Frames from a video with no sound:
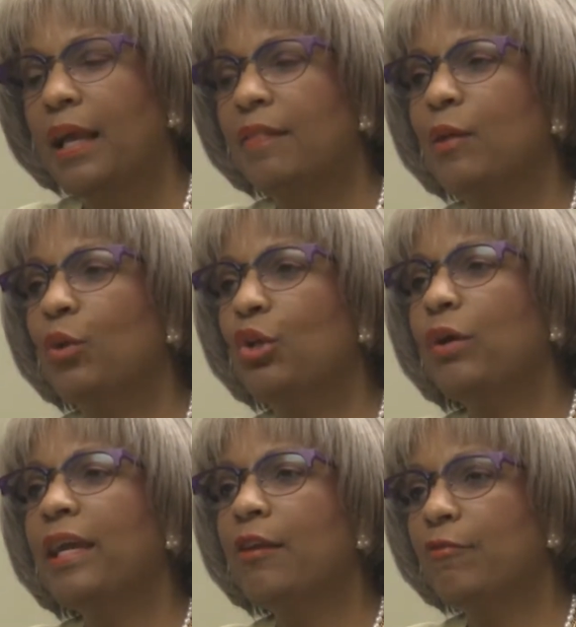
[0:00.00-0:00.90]
And they were
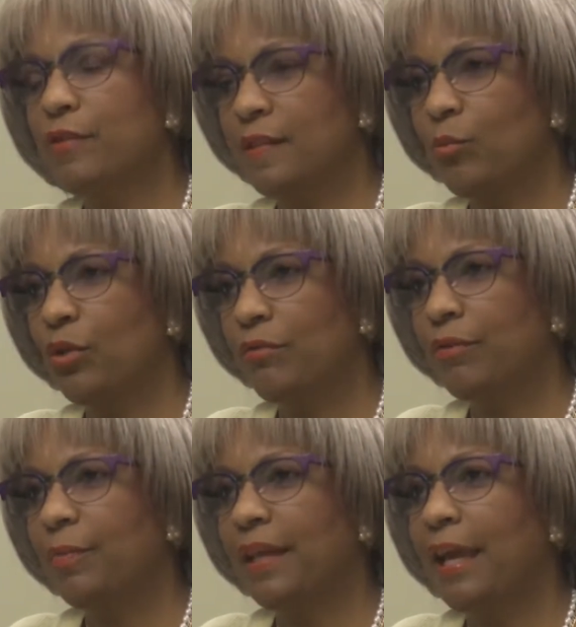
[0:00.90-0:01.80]
looking for someone
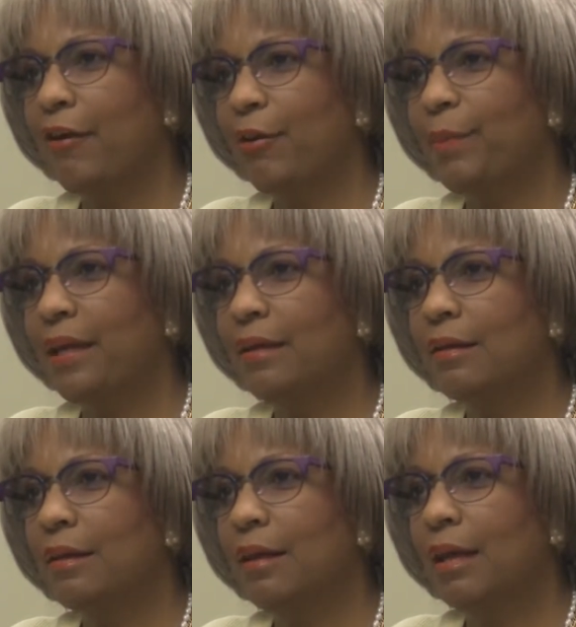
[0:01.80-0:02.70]
from the
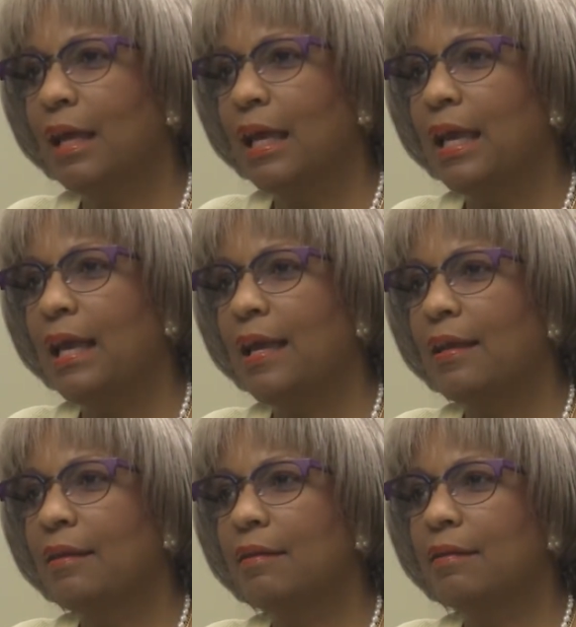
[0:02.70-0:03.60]
Caribbean.
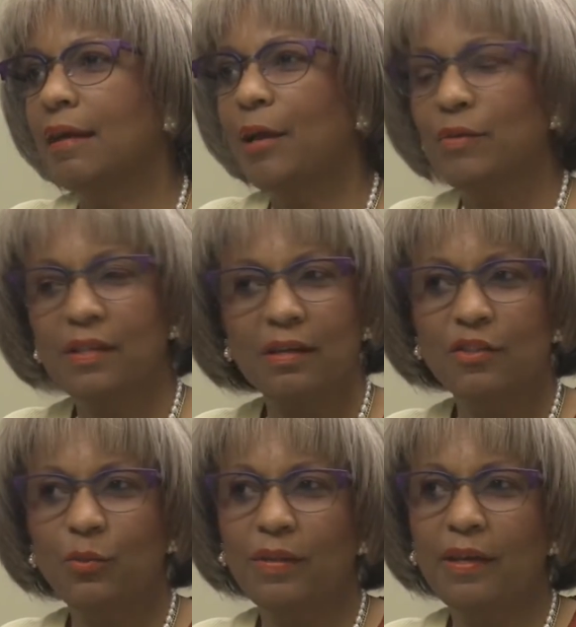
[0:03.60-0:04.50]
And I was
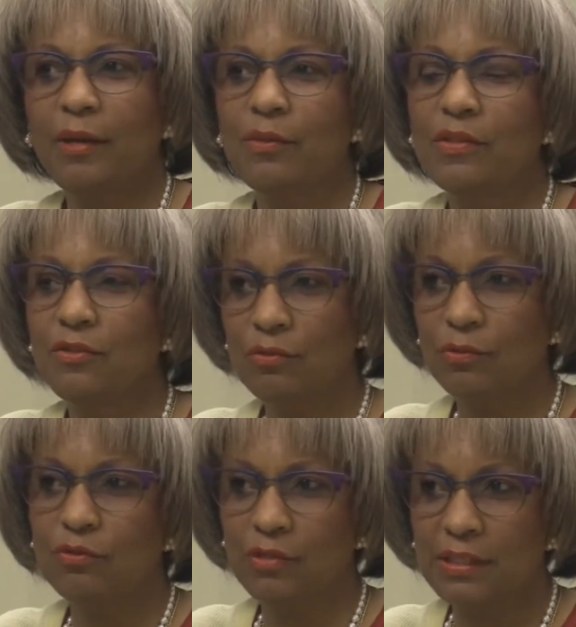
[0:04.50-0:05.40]
asked whether I was
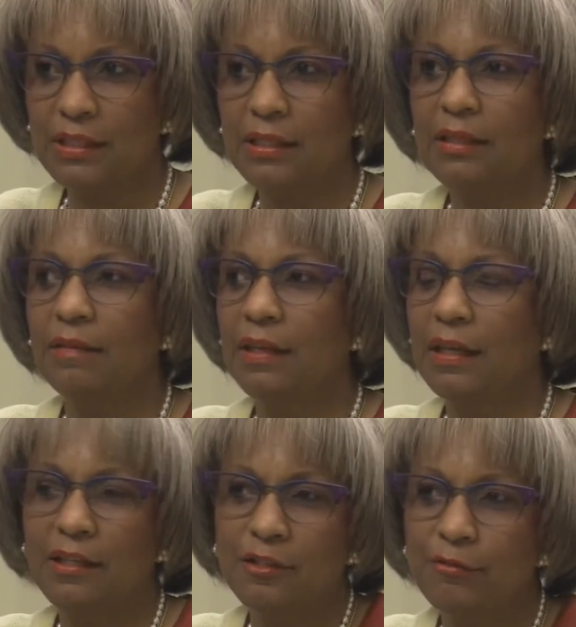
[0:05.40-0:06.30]
interested, and they
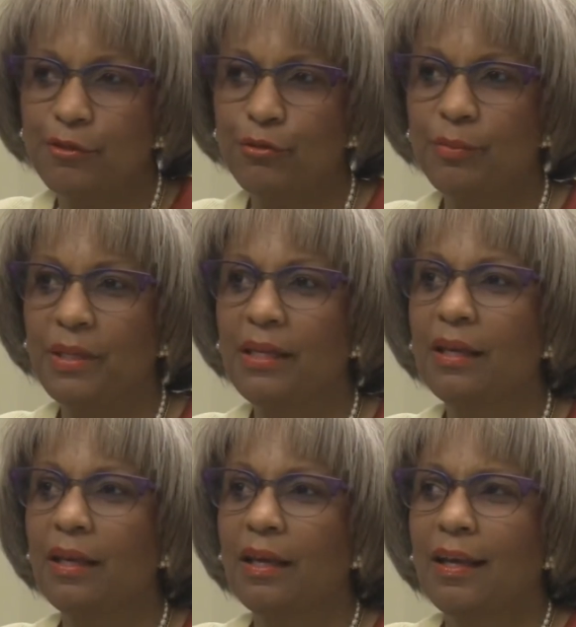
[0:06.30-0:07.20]
interviewed me.
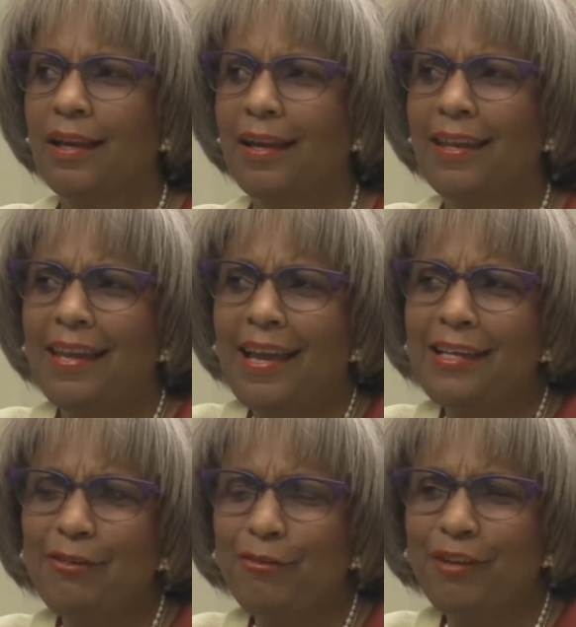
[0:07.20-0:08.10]
I
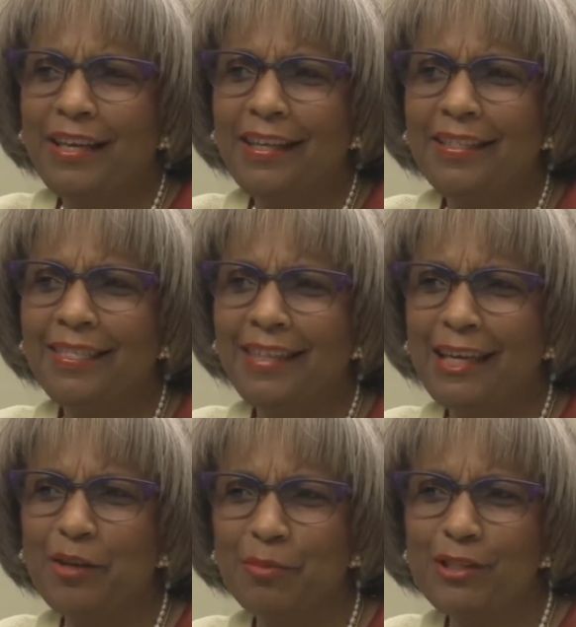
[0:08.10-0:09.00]
didn't really
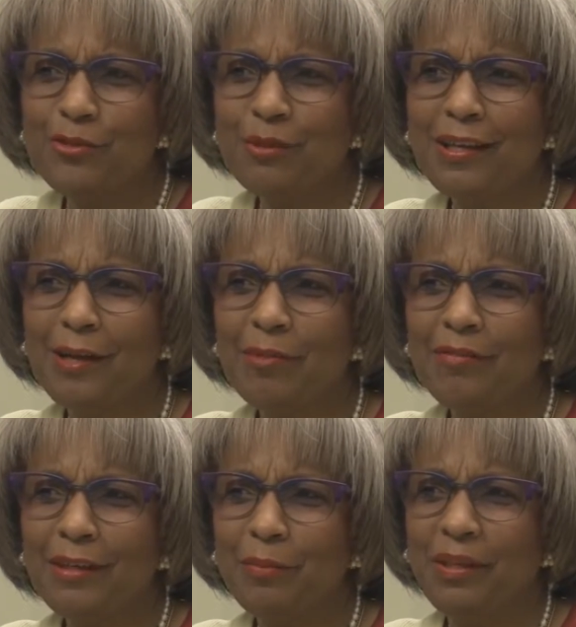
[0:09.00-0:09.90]
think much would come
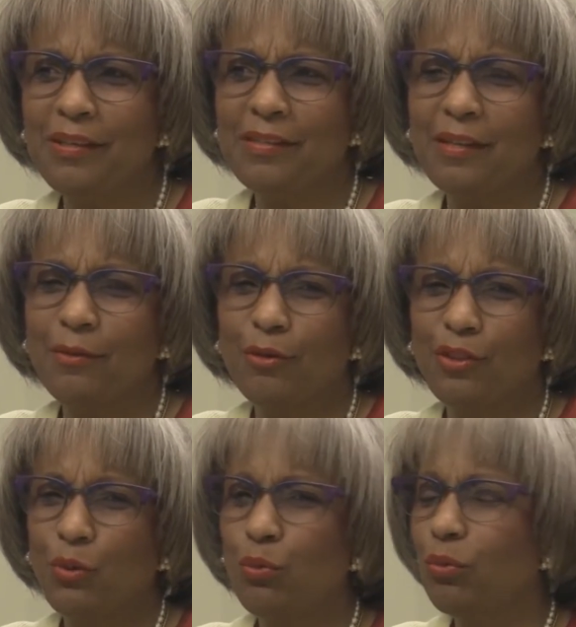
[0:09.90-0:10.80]
of it because I
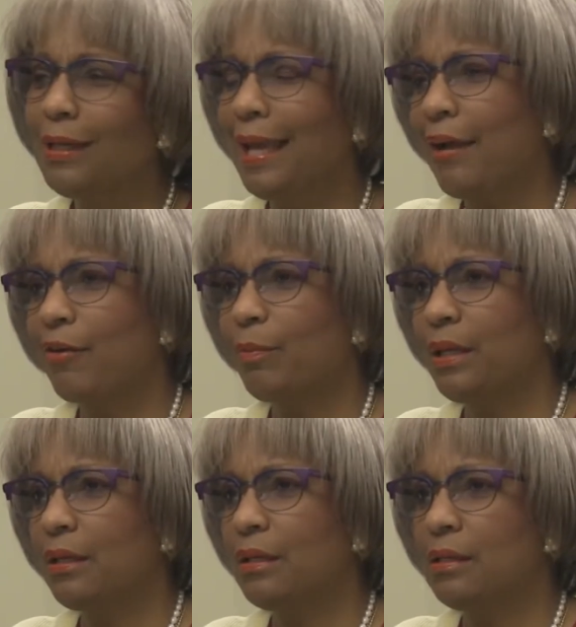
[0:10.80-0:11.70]
thought the whole
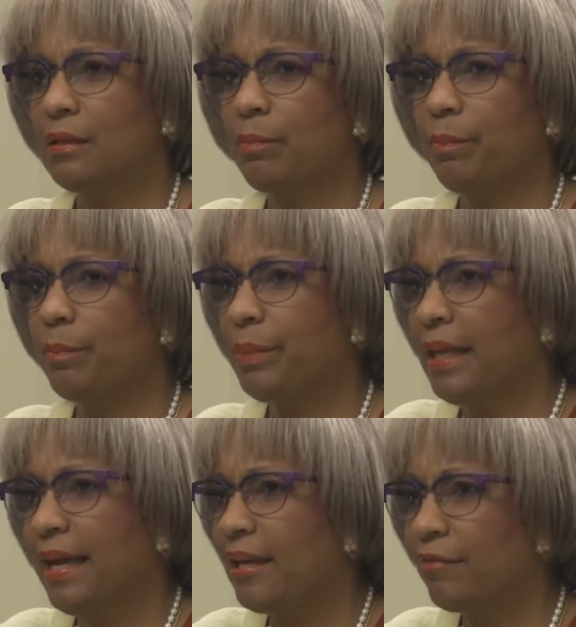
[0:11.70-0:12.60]
Caribbean is
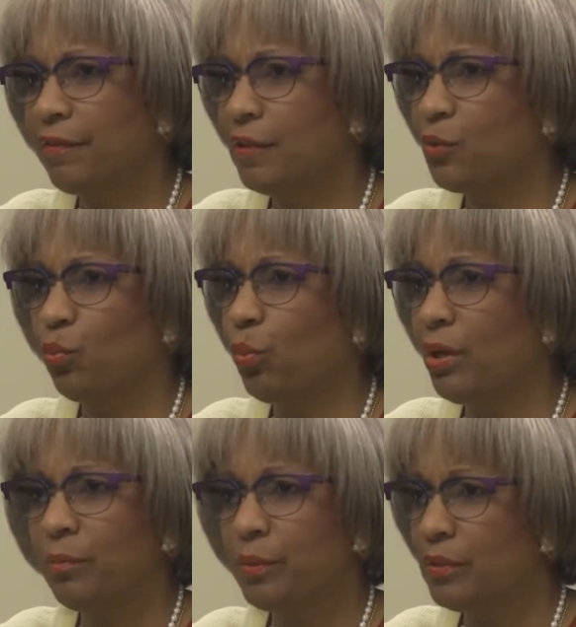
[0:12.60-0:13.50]
applying for this
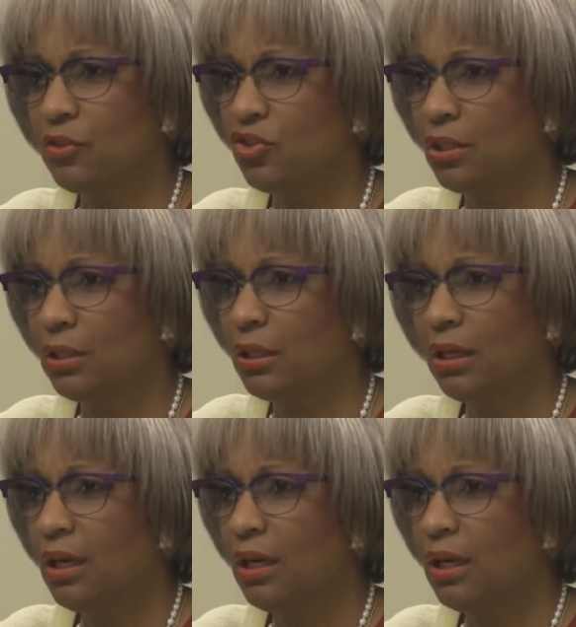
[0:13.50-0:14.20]
one position